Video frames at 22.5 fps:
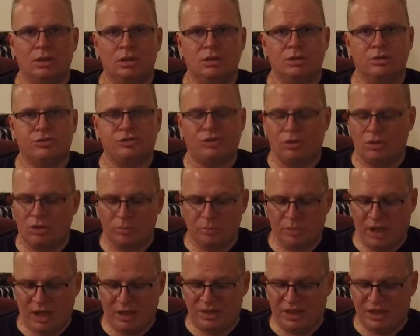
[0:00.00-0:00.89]
So
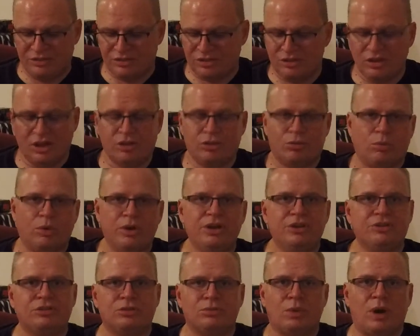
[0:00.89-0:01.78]
that's another
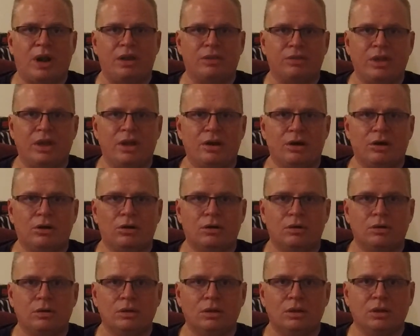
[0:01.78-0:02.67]
reason right there
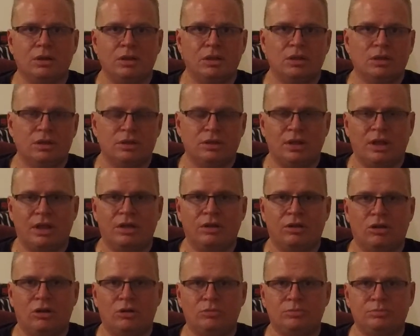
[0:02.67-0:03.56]
that
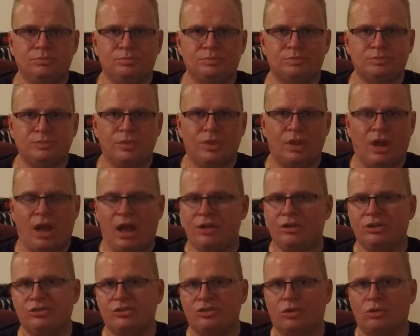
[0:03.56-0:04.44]
I
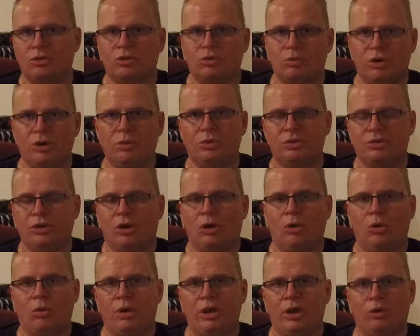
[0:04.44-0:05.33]
just don't agree with the
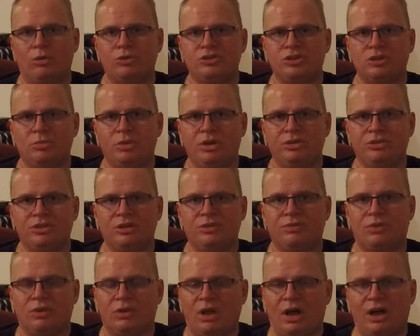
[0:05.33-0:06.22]
whole LGBT
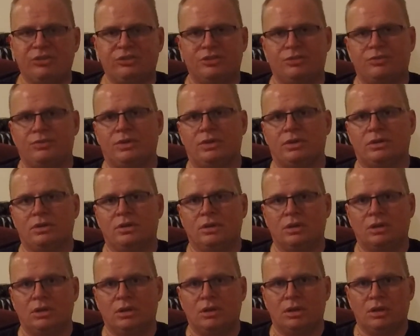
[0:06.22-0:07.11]
philosophy.
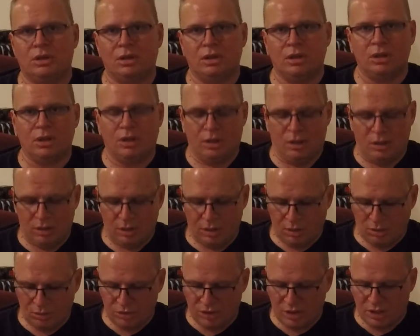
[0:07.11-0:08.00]

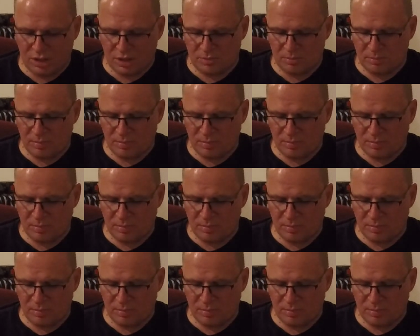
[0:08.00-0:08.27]
Okay,